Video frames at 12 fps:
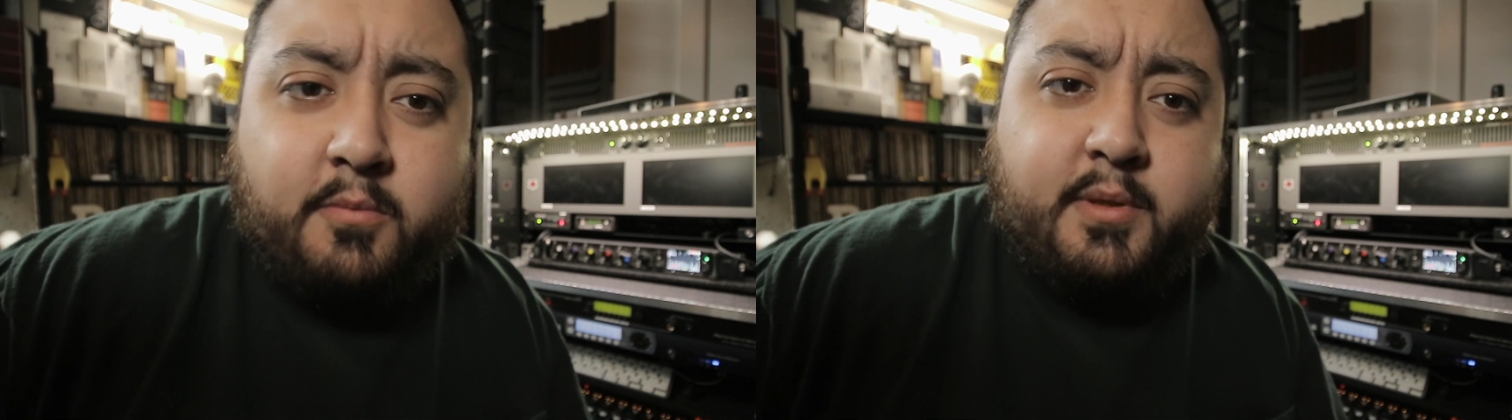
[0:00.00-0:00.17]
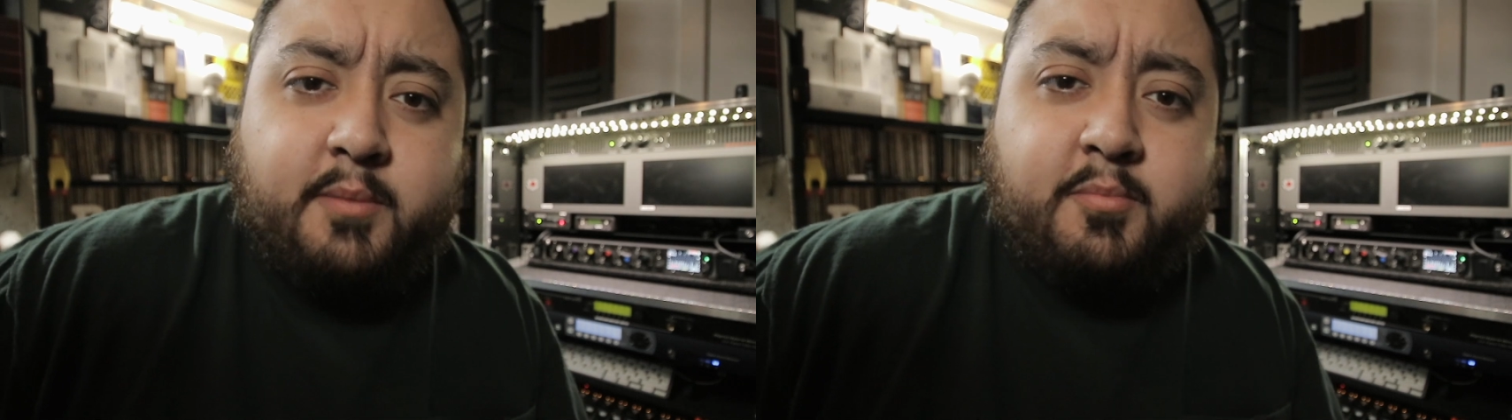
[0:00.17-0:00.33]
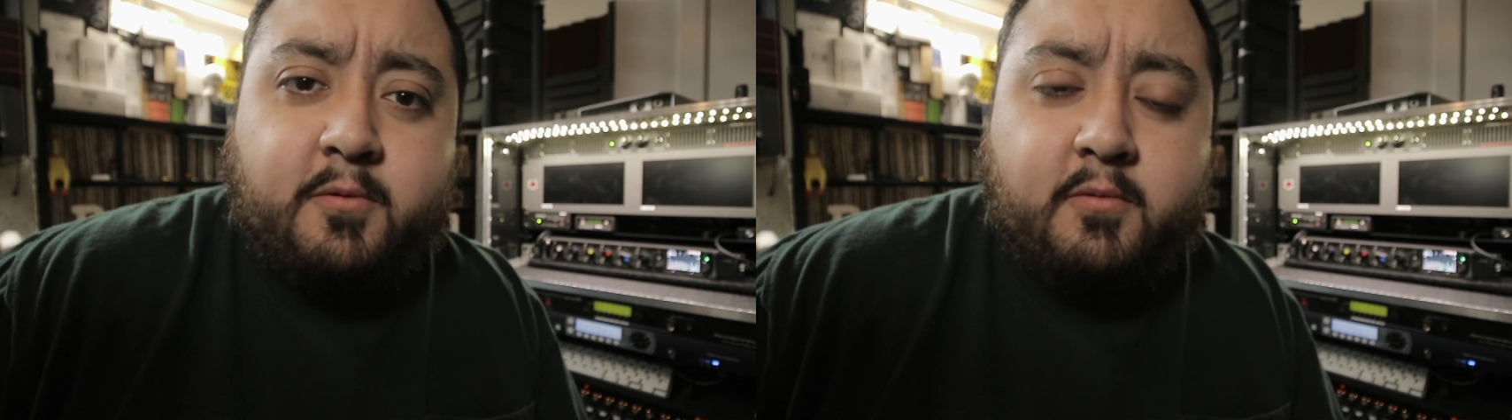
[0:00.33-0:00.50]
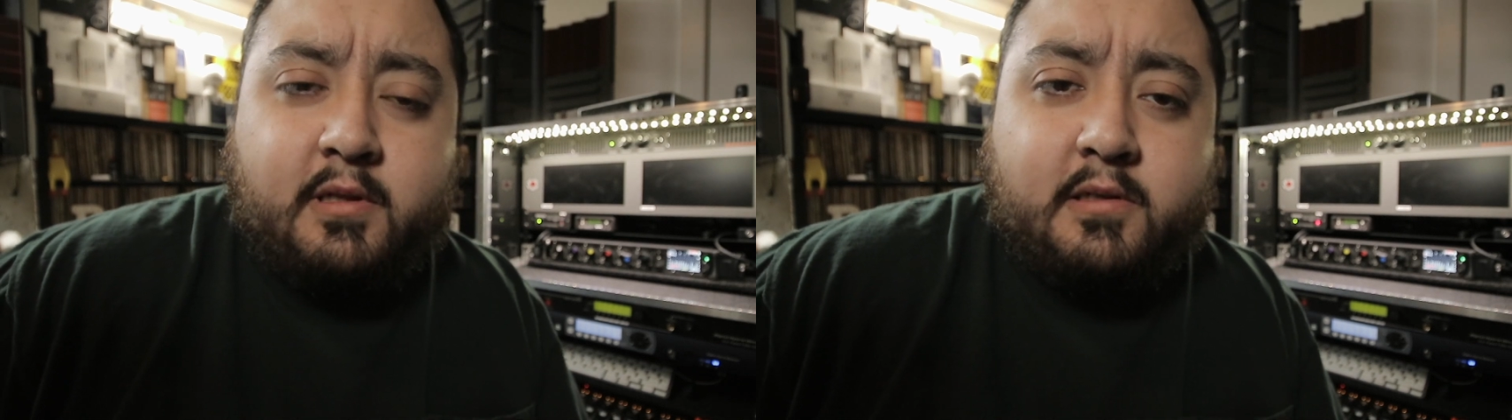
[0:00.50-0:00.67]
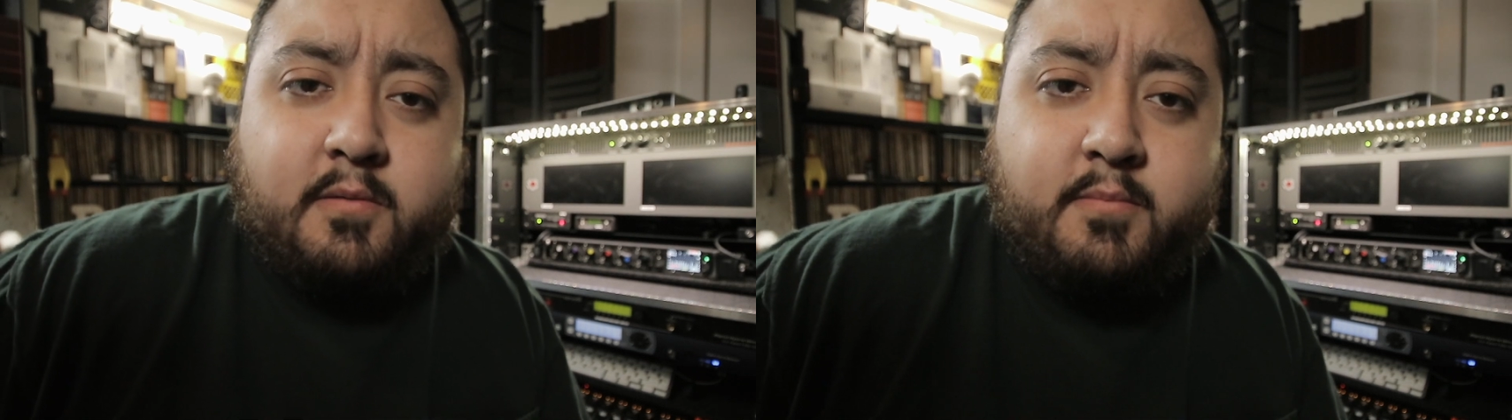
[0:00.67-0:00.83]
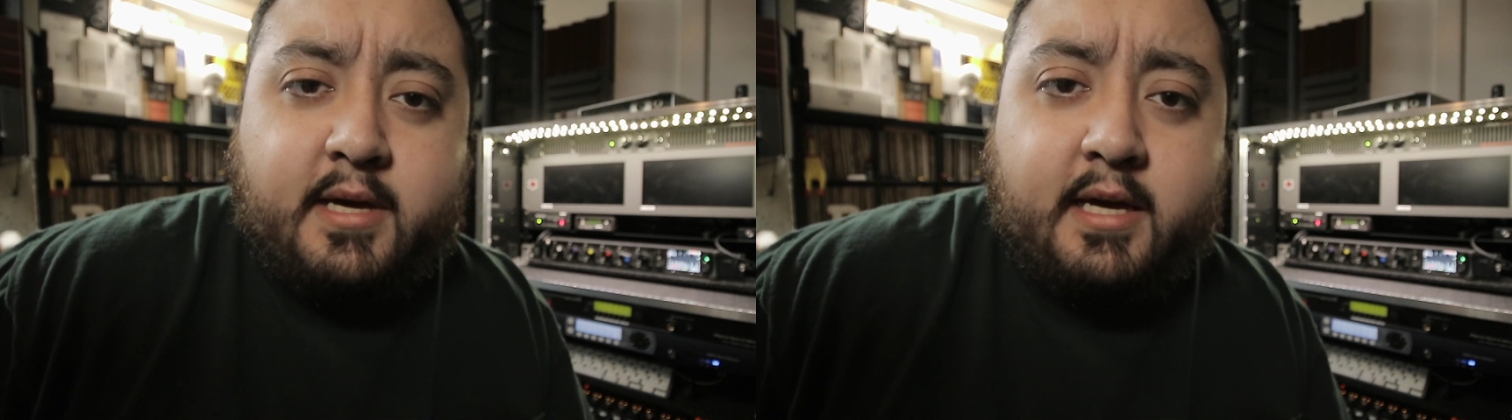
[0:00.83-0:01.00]
people,
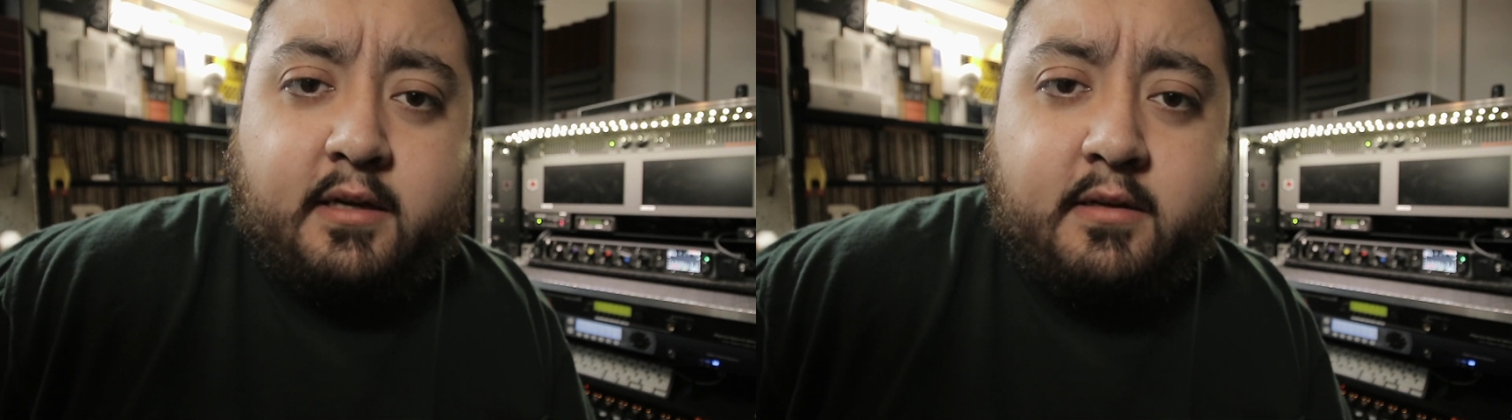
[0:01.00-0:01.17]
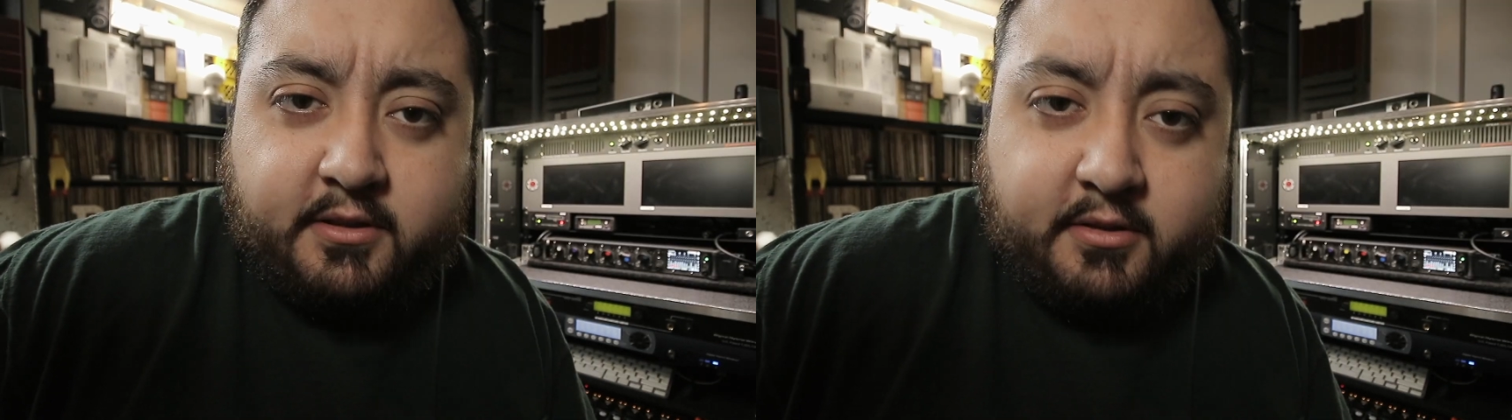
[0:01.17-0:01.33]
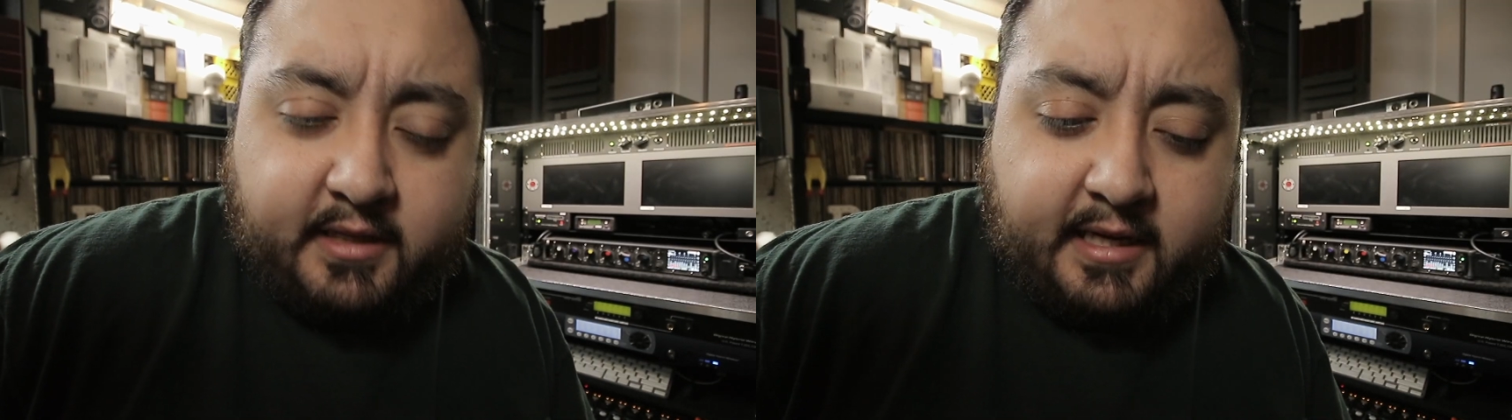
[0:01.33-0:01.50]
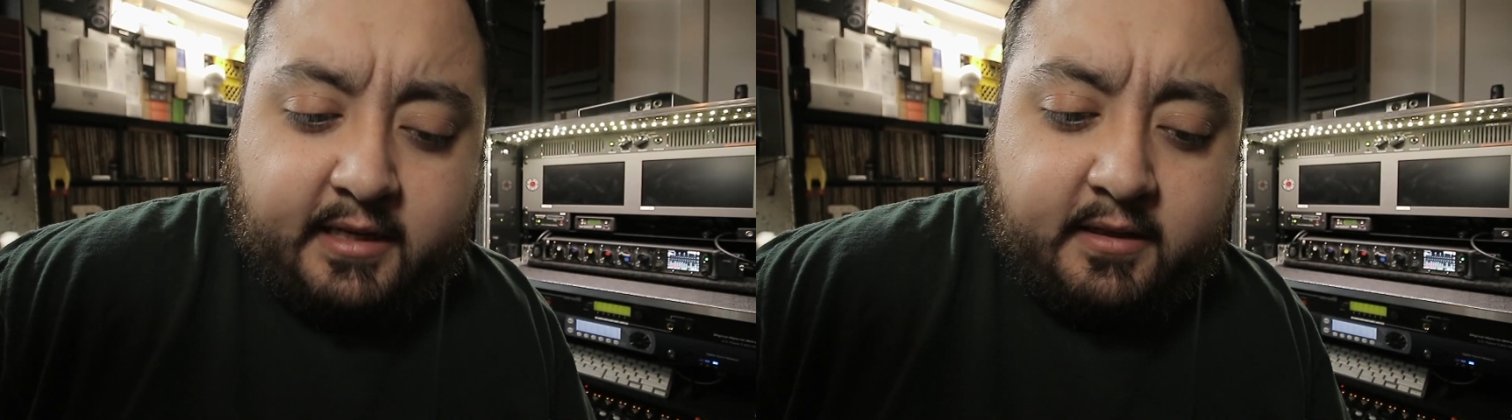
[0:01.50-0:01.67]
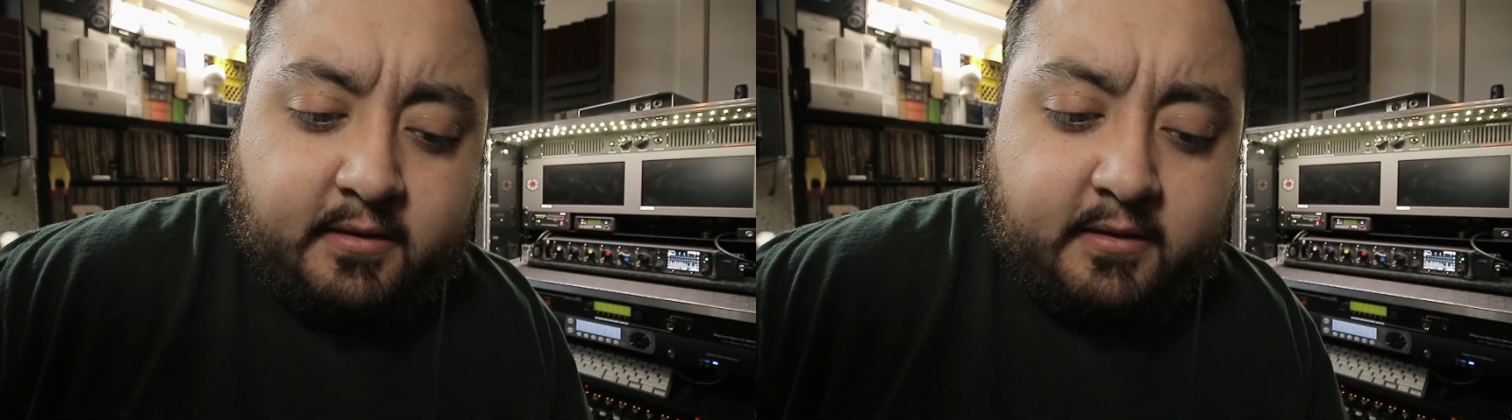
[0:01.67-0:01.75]
welcome back. Today